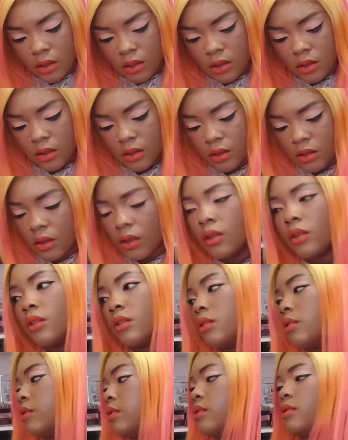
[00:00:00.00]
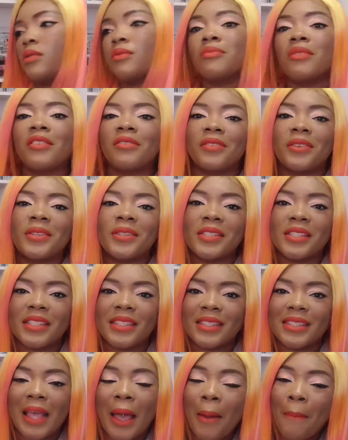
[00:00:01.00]
This is my
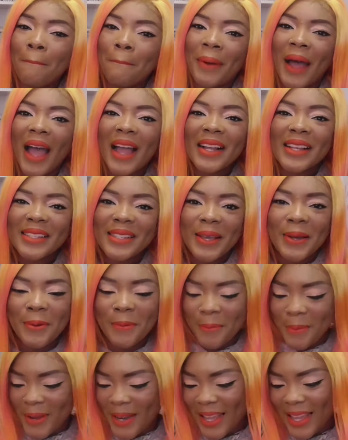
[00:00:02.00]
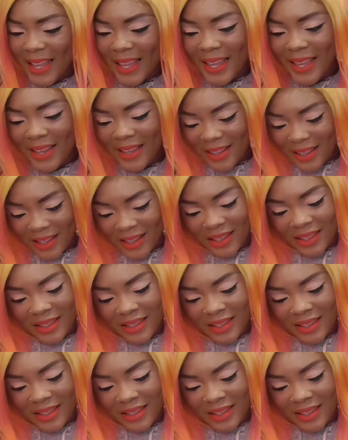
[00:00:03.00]
first box opening.